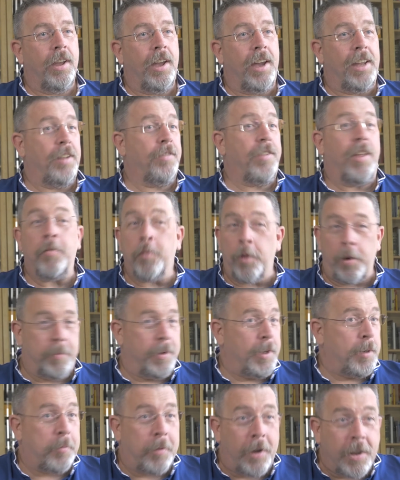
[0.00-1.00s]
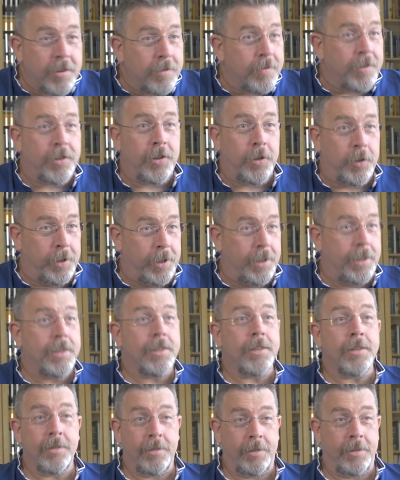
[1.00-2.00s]
And if they want to be depressed for 2
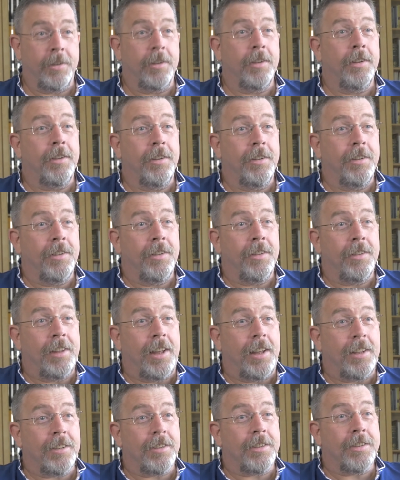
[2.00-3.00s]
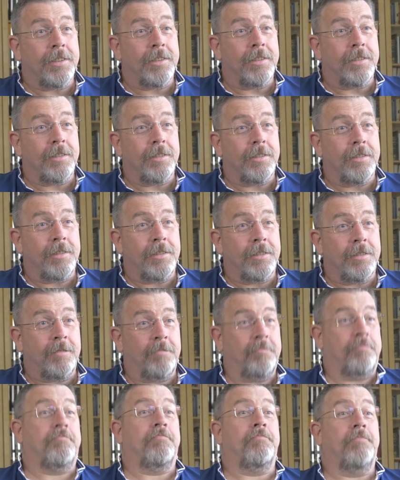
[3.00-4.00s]
years,
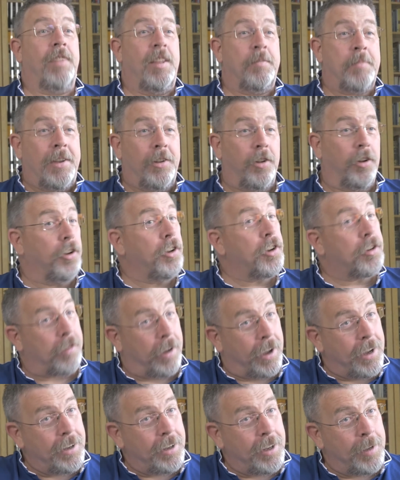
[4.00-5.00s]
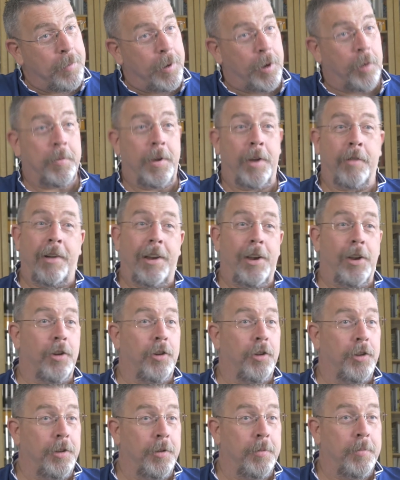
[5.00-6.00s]
it may not look great, it may not be a great
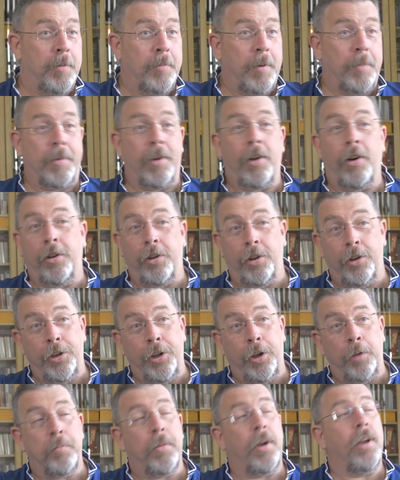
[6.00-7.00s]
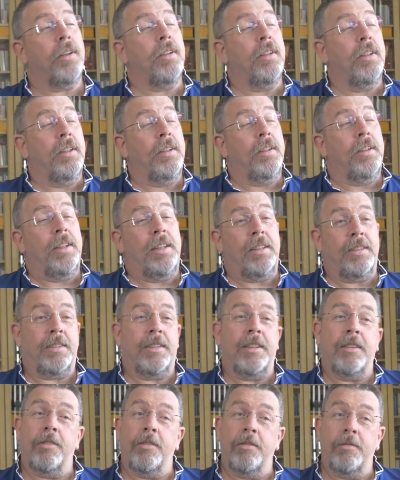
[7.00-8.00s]
look on them, it might be hard on you, but it's
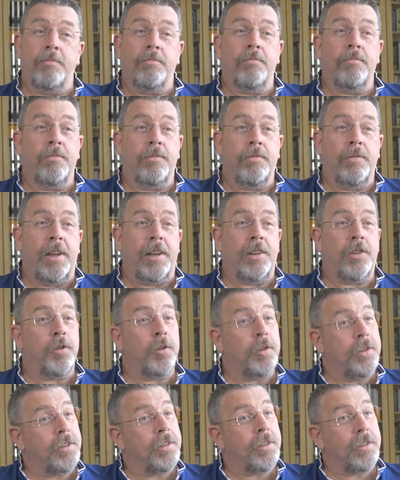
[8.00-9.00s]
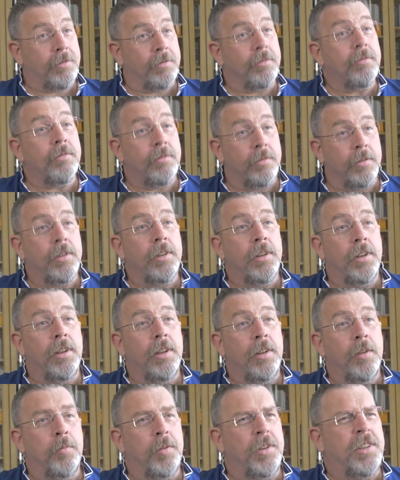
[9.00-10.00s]
still their choice,
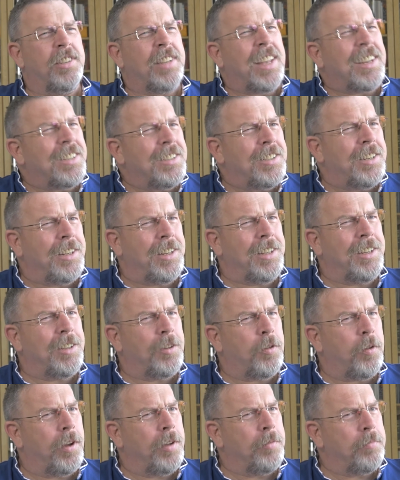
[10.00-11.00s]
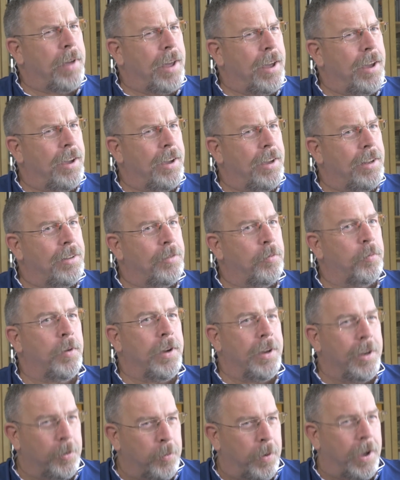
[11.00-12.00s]
which is actually quite, in a
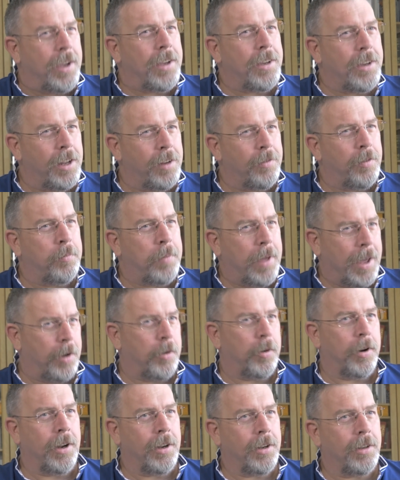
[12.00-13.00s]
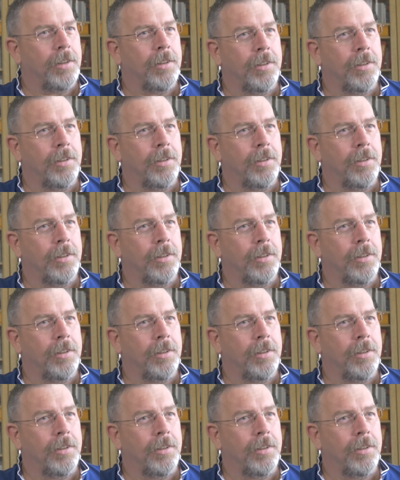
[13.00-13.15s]
weird way, kind of empowering.